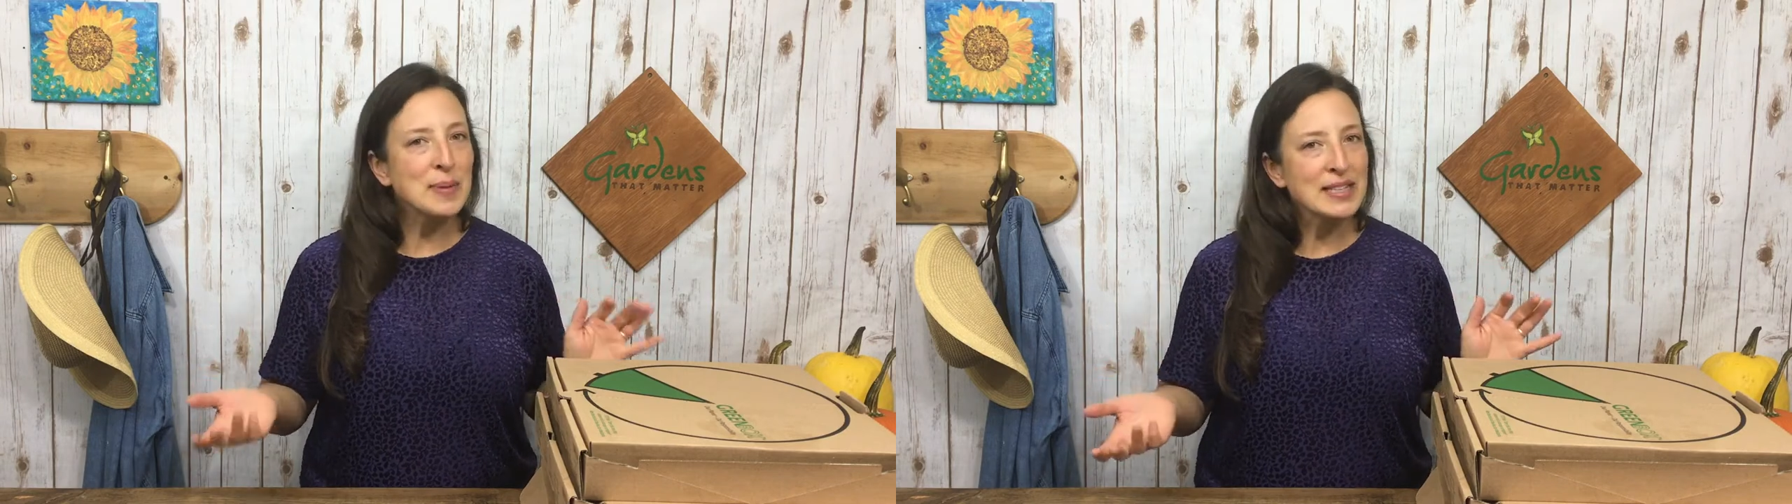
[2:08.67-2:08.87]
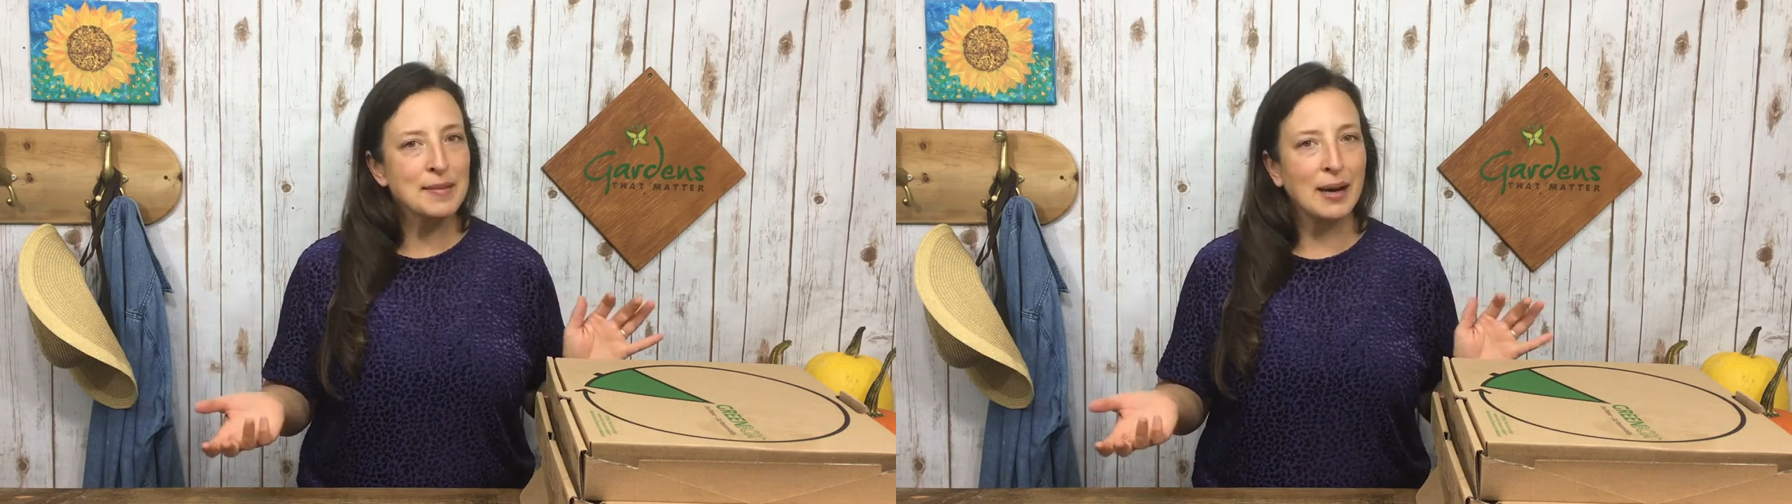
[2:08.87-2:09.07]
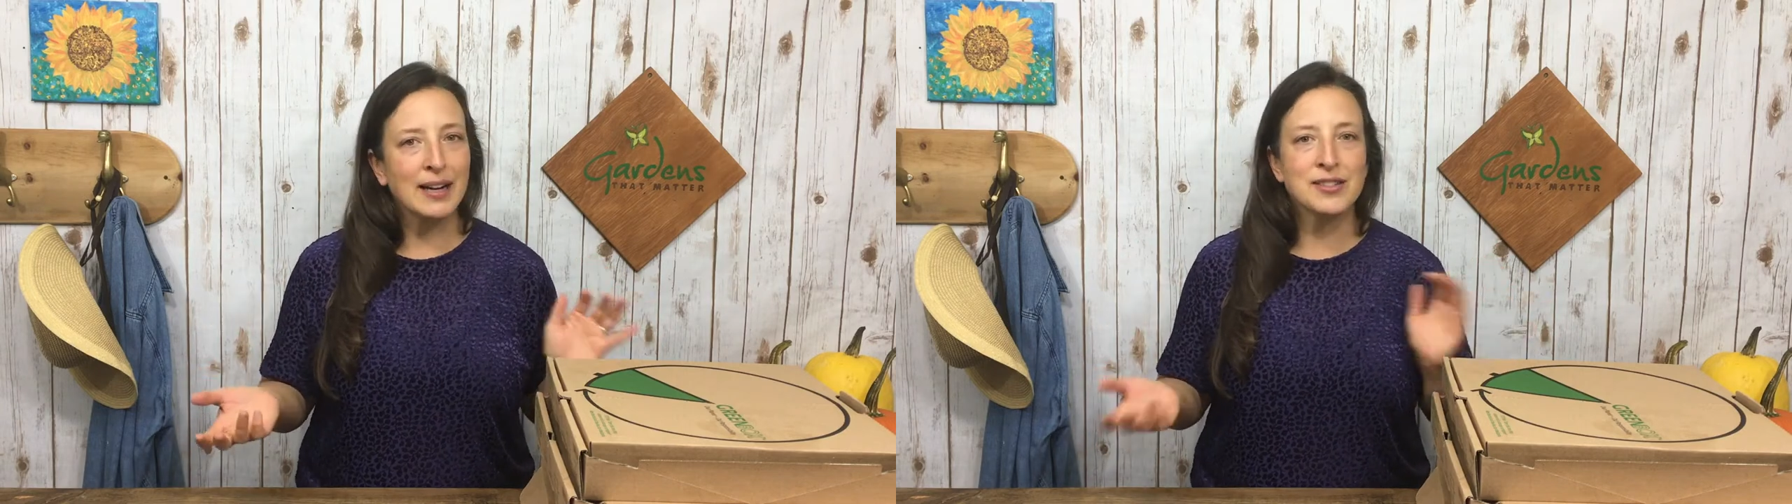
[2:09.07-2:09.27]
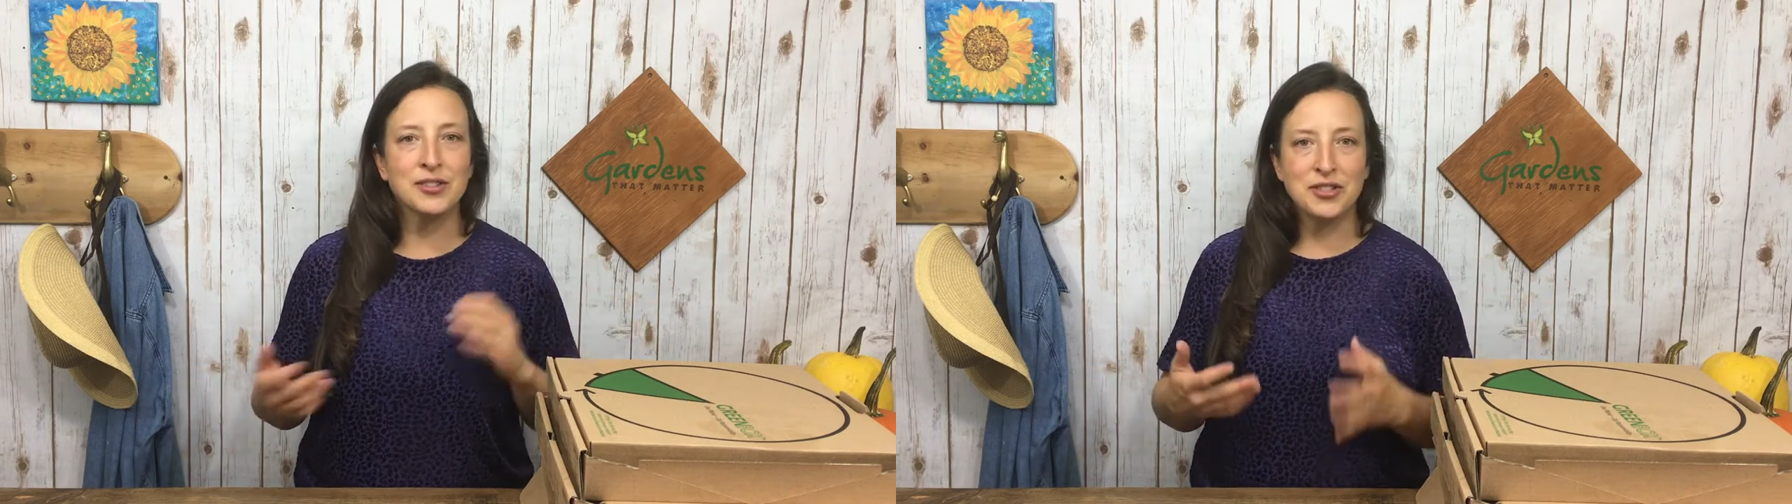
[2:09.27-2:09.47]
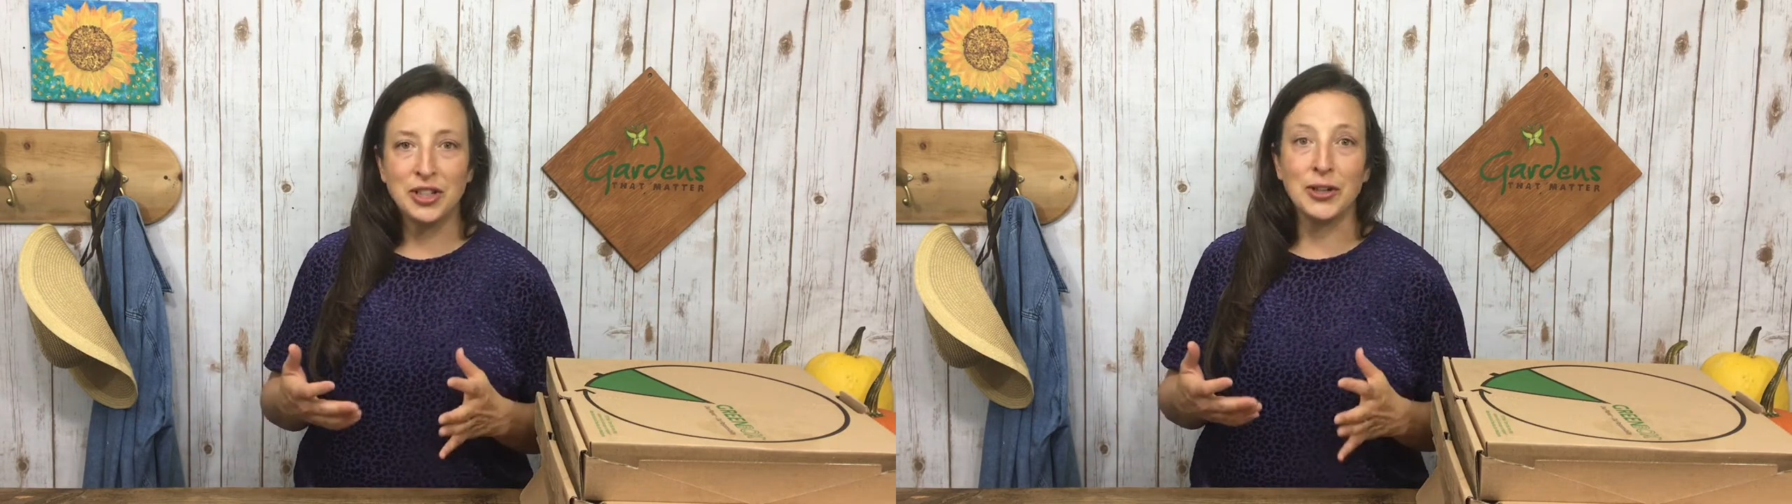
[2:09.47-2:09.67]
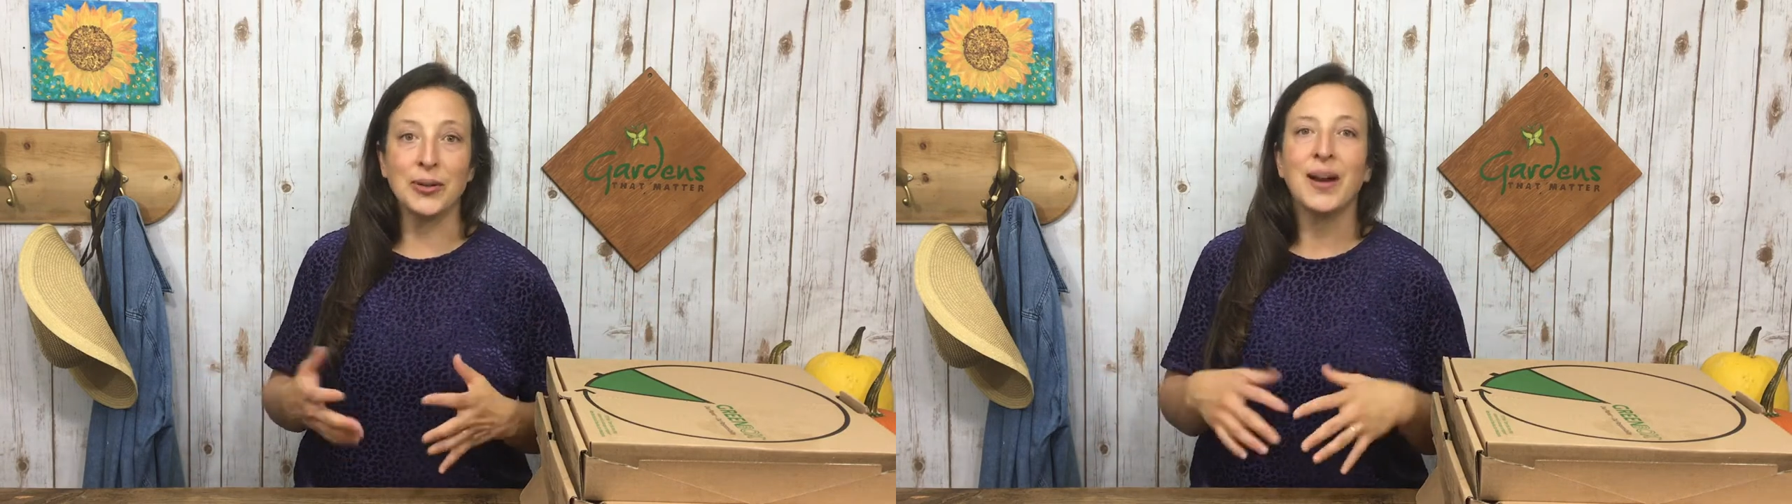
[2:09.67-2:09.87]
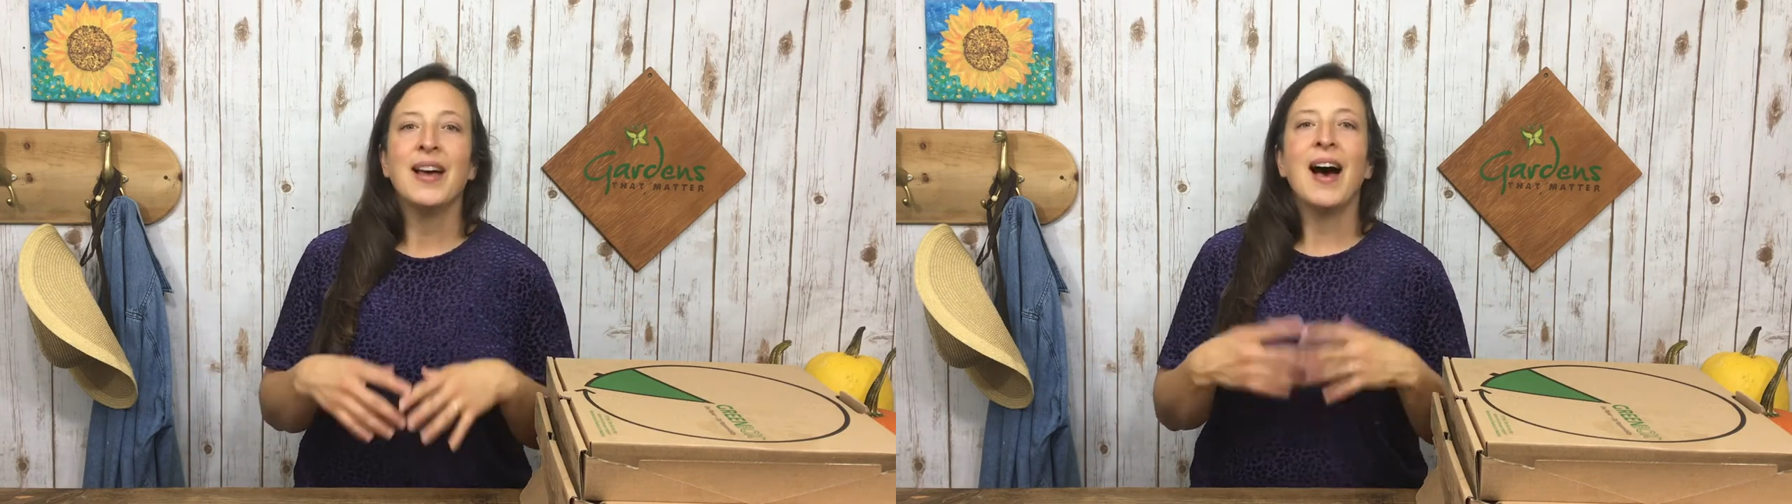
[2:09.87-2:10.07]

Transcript: pizza box or 2,